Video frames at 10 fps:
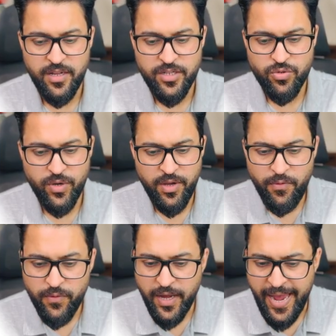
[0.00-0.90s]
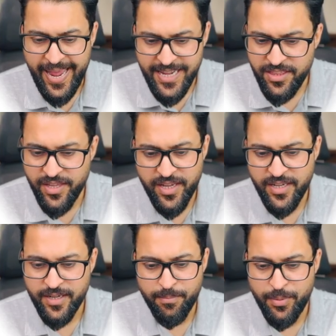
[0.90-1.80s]
So if
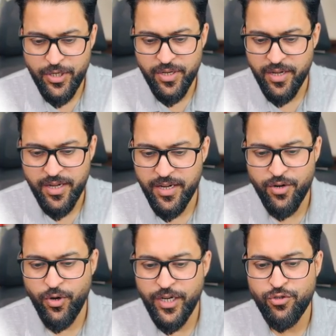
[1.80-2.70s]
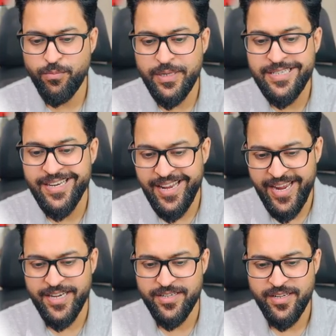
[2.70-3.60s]
anything be going to be
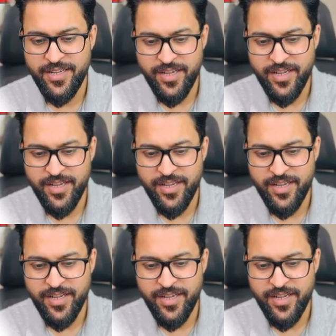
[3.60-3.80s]
delayed,